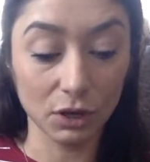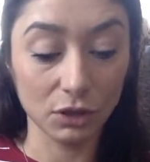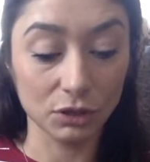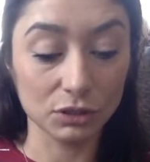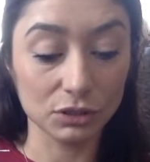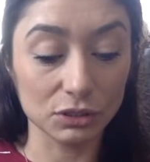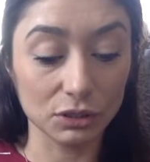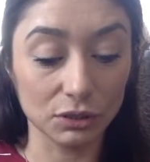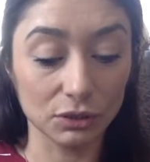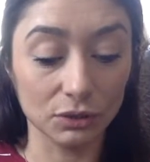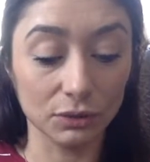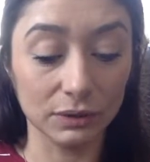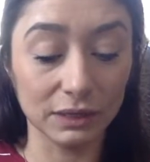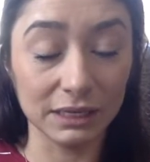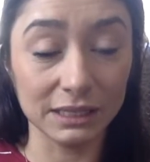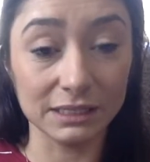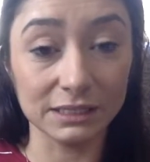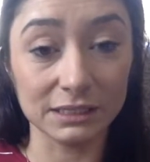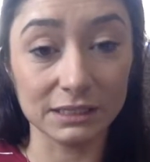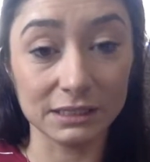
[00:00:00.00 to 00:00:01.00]
So
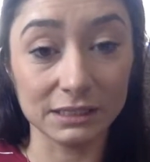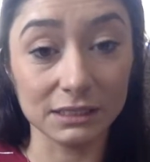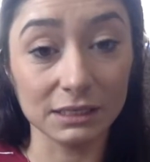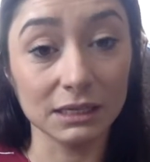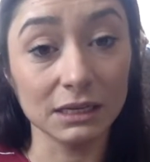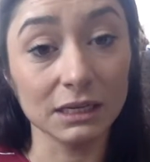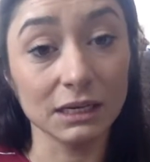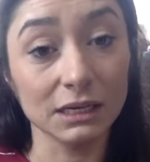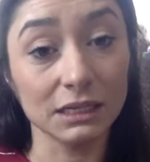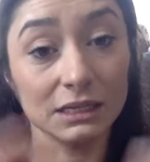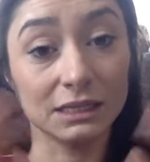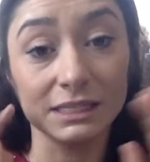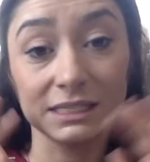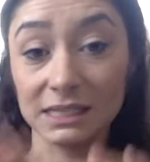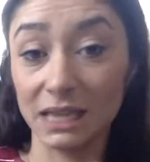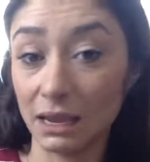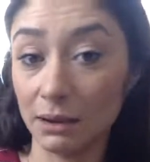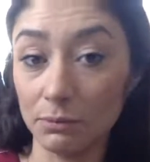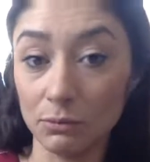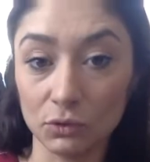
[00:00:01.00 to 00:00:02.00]
in
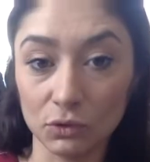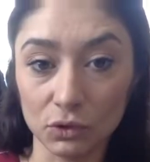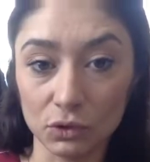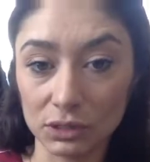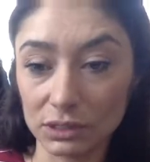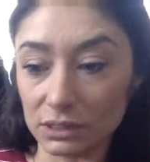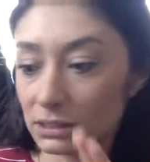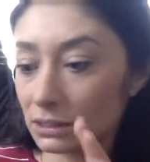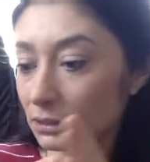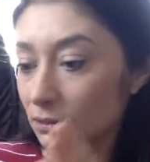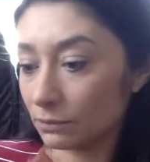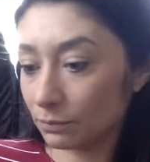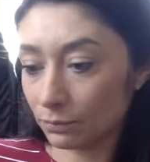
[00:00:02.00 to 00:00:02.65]
same rules,